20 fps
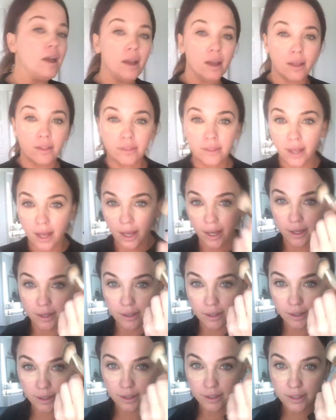And
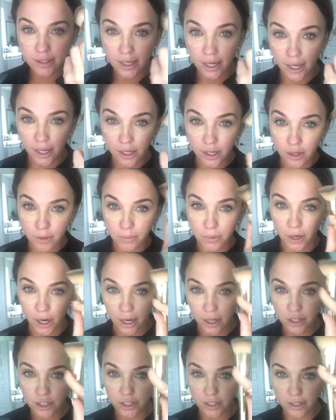then take your
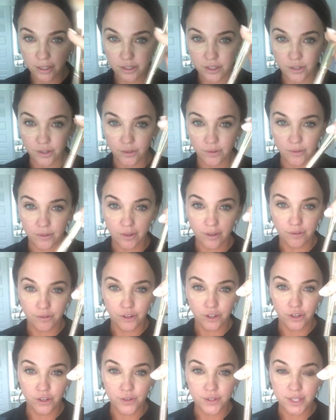brush. So if
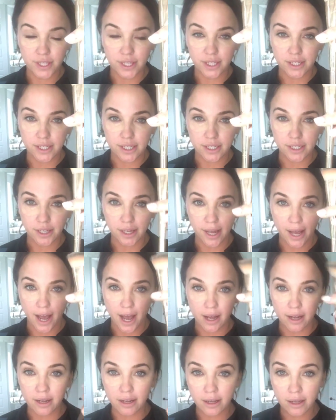you're using the detail
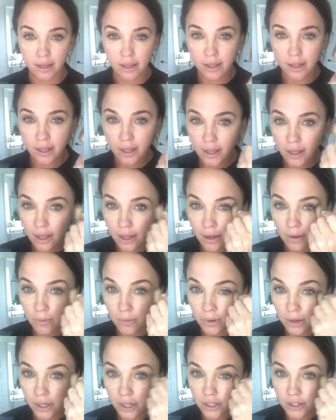hack,
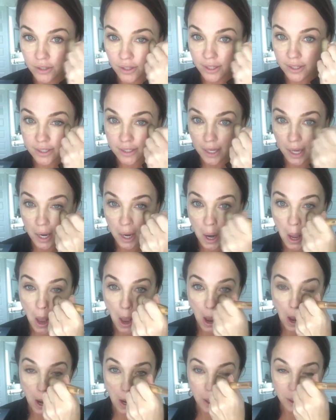we're gonna do this side.
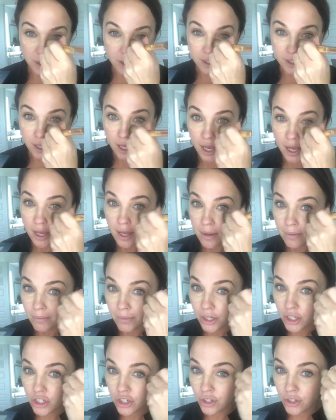And just
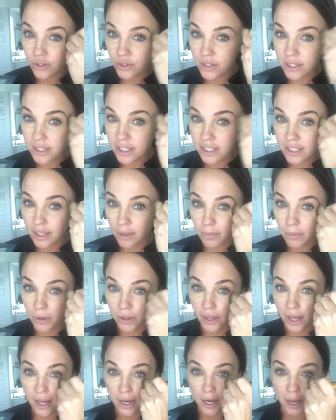make sure you stipple
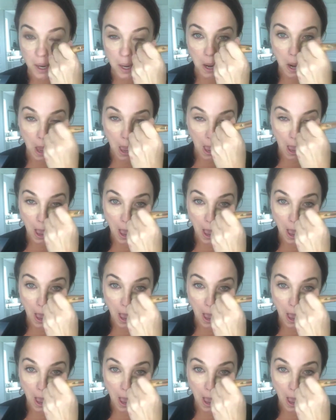that in.